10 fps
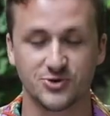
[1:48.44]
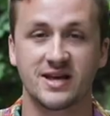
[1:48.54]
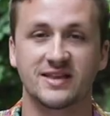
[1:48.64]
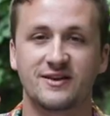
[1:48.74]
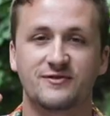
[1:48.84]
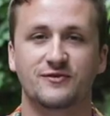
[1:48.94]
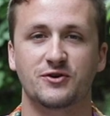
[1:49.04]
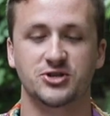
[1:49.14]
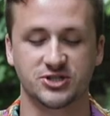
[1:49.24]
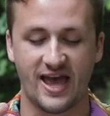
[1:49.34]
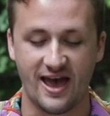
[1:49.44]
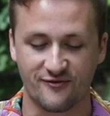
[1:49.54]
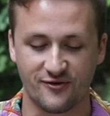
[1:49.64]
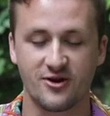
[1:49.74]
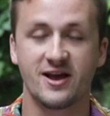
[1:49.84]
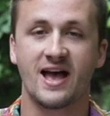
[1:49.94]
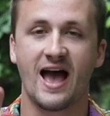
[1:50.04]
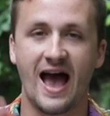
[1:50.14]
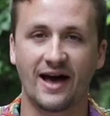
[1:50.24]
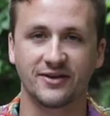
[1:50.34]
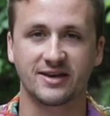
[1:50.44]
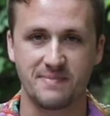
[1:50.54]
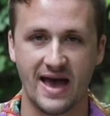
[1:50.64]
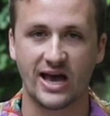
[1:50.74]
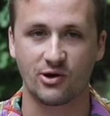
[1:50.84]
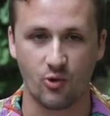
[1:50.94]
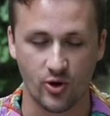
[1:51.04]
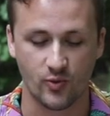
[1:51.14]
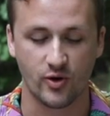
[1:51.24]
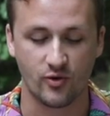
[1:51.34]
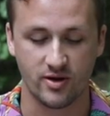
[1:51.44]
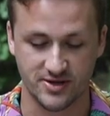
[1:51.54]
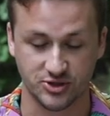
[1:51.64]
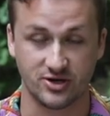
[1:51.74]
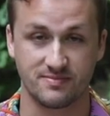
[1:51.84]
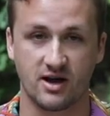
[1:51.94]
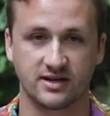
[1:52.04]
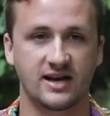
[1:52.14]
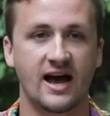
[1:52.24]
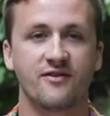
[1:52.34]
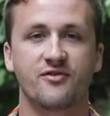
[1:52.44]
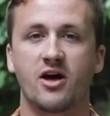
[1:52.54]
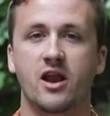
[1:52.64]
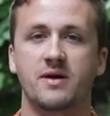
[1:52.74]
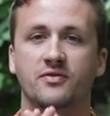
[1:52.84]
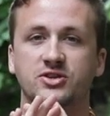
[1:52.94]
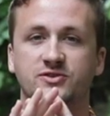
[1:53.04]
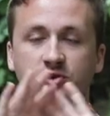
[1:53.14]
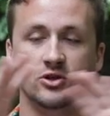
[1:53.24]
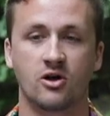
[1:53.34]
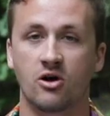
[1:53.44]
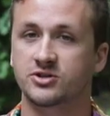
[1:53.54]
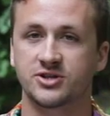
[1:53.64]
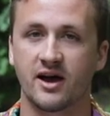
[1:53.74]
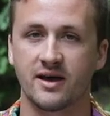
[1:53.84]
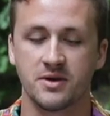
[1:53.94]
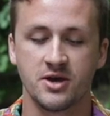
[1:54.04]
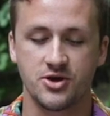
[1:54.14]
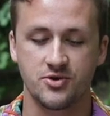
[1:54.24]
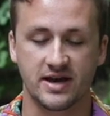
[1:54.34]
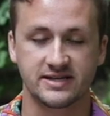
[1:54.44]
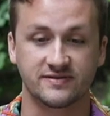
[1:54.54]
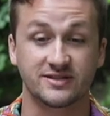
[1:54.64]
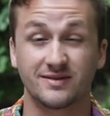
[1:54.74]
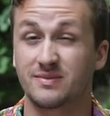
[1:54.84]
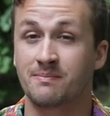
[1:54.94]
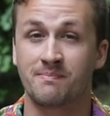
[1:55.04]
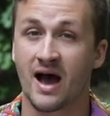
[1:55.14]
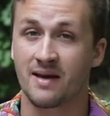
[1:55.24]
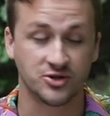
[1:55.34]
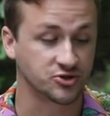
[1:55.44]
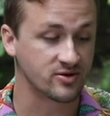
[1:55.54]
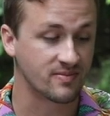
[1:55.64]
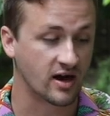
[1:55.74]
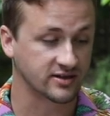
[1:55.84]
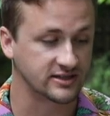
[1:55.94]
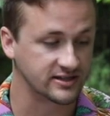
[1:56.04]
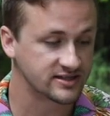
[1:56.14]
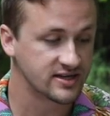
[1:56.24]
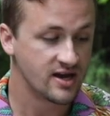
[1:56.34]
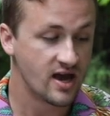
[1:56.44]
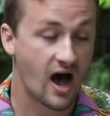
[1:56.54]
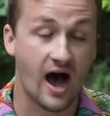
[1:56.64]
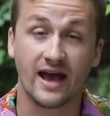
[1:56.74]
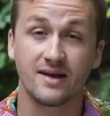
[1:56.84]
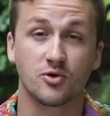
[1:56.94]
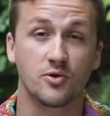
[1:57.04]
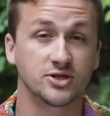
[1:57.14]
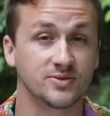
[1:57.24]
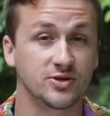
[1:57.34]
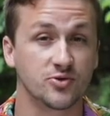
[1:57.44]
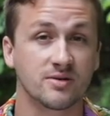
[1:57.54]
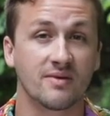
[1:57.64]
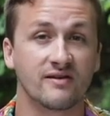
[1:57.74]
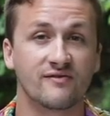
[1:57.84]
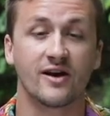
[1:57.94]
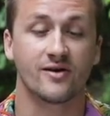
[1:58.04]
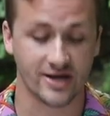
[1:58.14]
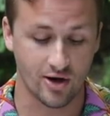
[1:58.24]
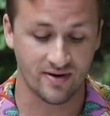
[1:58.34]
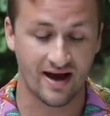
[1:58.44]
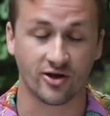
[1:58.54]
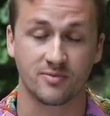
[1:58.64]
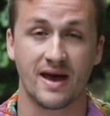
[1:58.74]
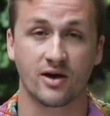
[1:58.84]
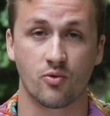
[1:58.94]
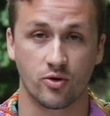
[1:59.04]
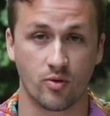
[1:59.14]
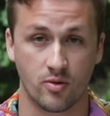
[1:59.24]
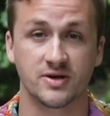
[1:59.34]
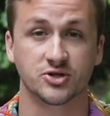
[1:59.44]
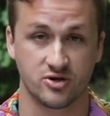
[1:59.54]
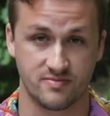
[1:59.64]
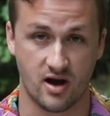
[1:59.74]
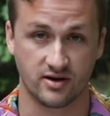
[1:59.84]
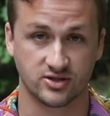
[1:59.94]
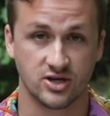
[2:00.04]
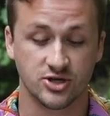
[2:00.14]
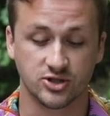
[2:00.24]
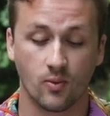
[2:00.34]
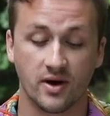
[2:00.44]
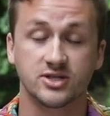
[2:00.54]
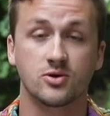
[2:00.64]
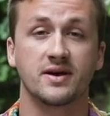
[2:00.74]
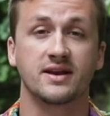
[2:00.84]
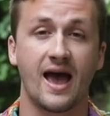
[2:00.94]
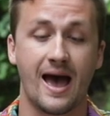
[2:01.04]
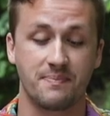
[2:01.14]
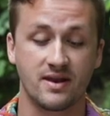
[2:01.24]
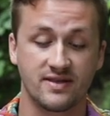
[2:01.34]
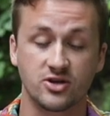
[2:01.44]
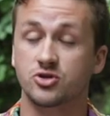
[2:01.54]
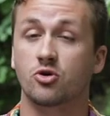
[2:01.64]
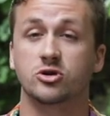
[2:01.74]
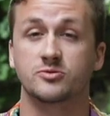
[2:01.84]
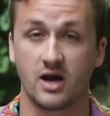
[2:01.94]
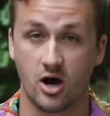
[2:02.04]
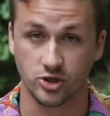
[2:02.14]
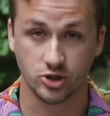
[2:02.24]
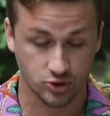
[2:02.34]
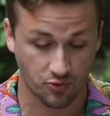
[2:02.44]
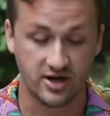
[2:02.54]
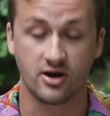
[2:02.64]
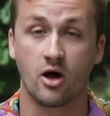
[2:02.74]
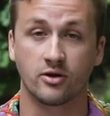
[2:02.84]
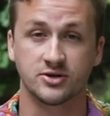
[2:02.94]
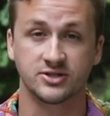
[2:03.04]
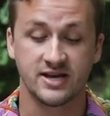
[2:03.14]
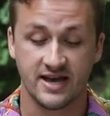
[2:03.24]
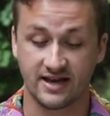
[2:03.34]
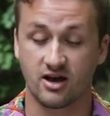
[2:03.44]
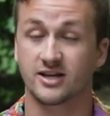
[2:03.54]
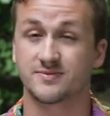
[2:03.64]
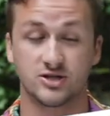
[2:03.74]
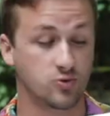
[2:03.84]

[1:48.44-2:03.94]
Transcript: doing the first ever Alecmac111 mystery box. I have thought about this for a long time. You guys have seen me buy mystery boxes. I am going to be doing my very own Alecmac111 mystery box. So what is going to happen? These are going to be $120. It cost me